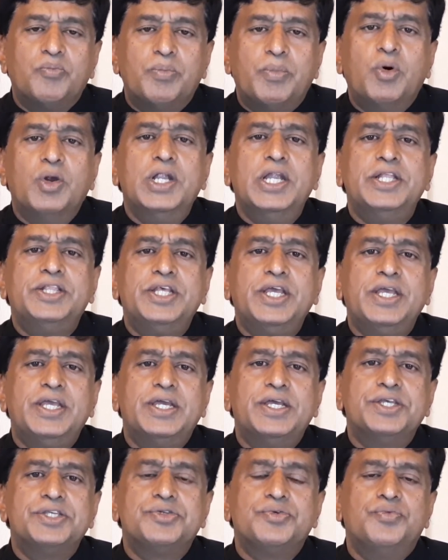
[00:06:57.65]
Only thing
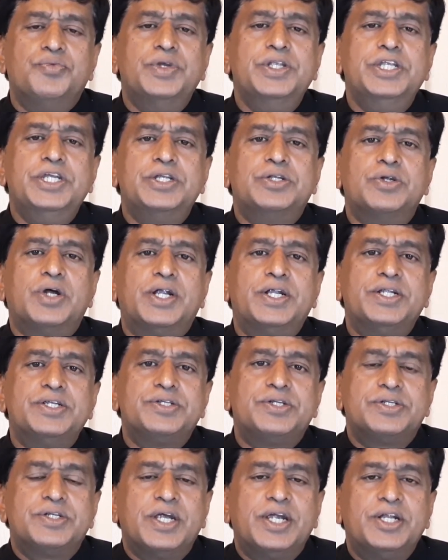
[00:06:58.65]
is, we need to
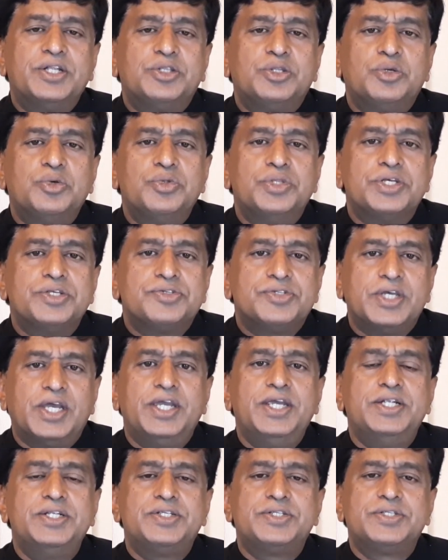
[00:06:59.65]
understand through the
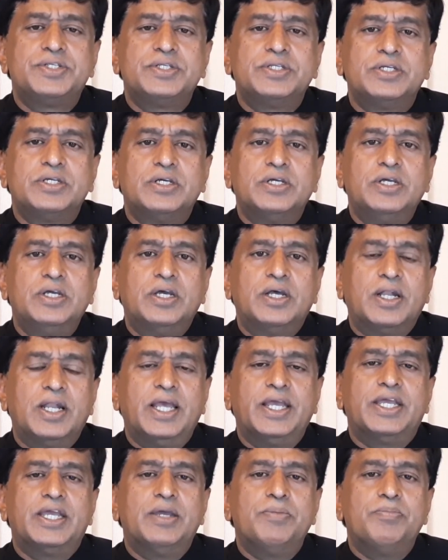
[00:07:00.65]
science, like a